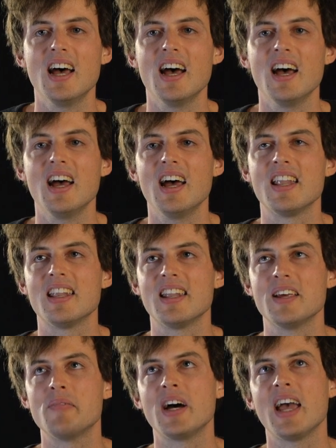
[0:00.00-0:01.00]

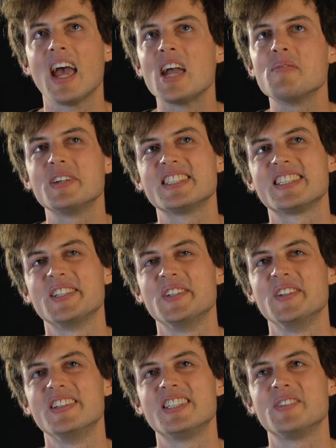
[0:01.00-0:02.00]
and my aim is
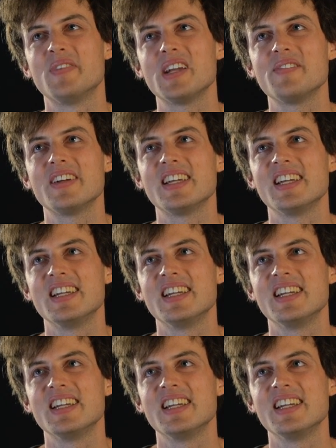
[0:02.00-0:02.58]
to to maybe